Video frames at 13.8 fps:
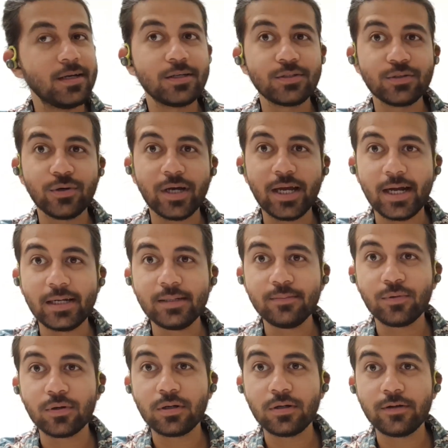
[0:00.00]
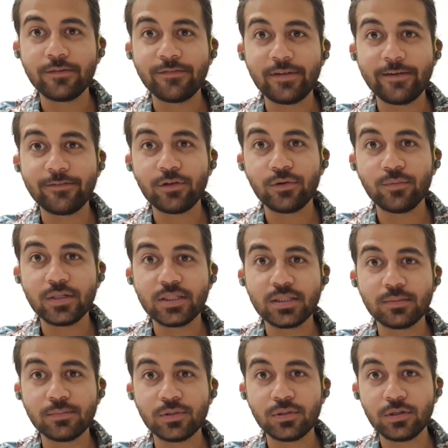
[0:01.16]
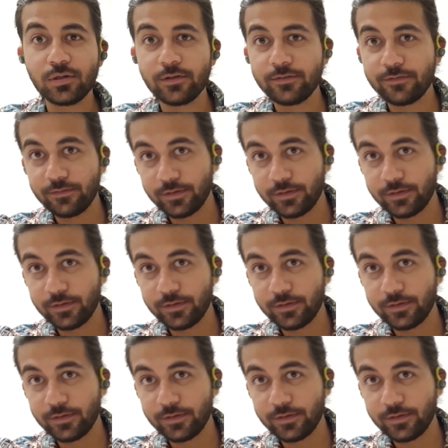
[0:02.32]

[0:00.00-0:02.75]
So I had a bottle of leftover Smirnoff.